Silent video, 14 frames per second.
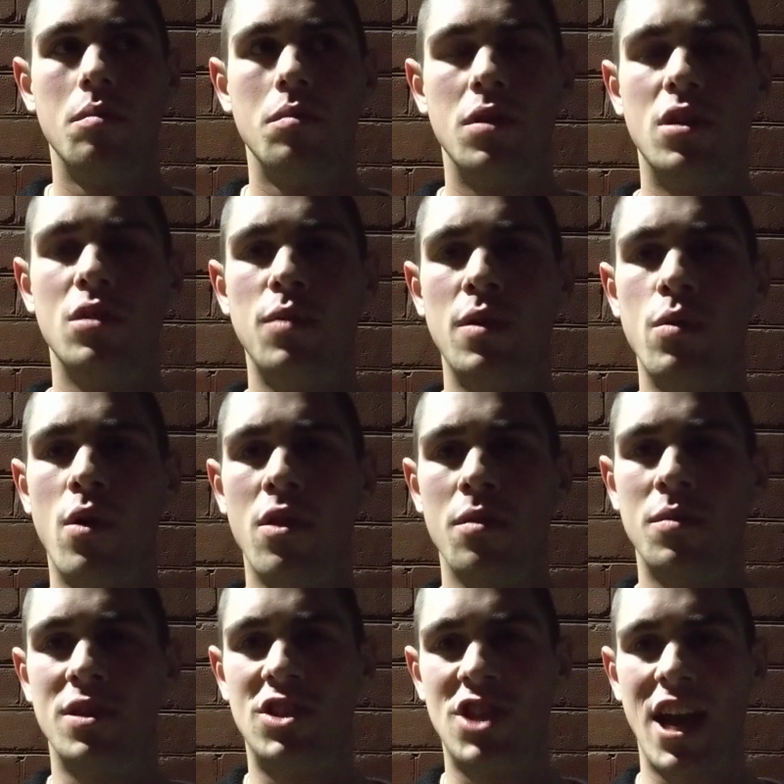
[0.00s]
Because we want them
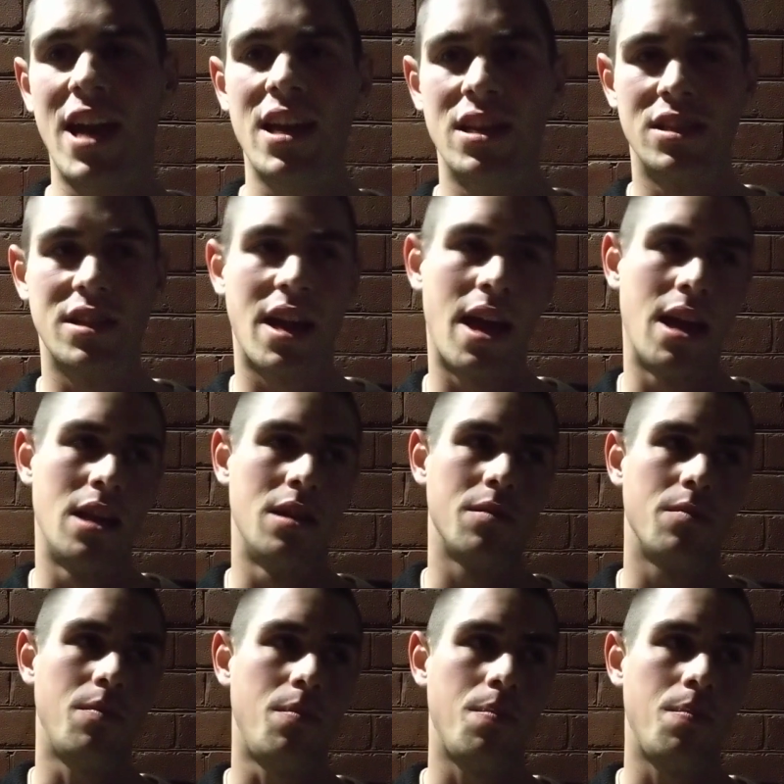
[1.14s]
to change, and